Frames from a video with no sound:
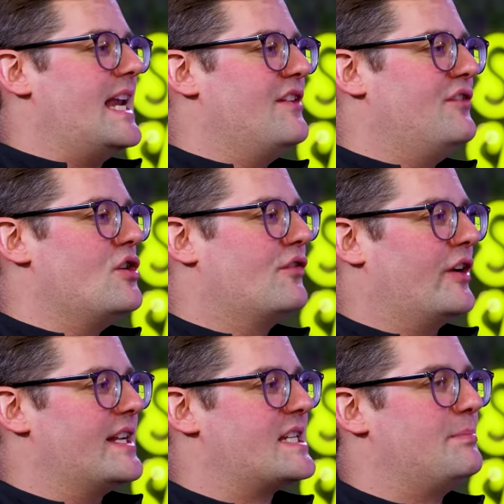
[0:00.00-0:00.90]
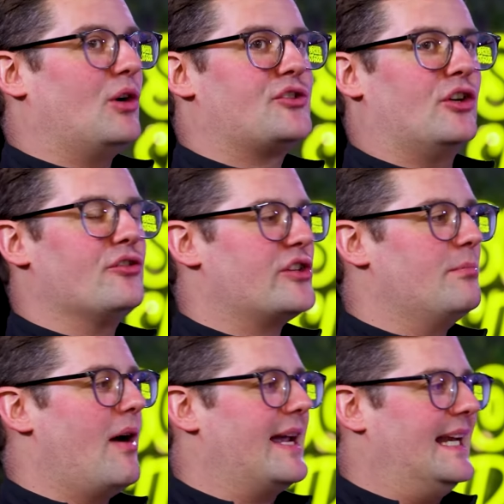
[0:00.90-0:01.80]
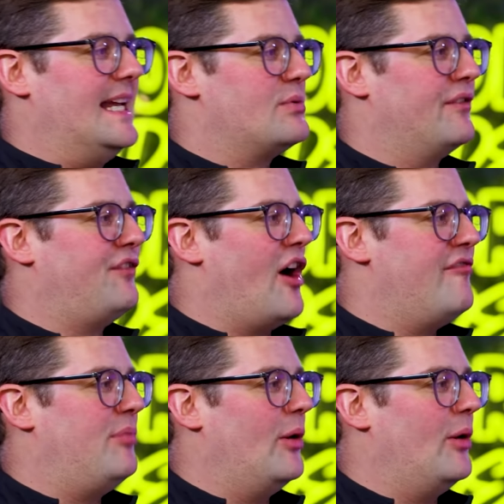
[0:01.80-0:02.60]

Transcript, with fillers: any of you have got it spot on, so Mike leads with five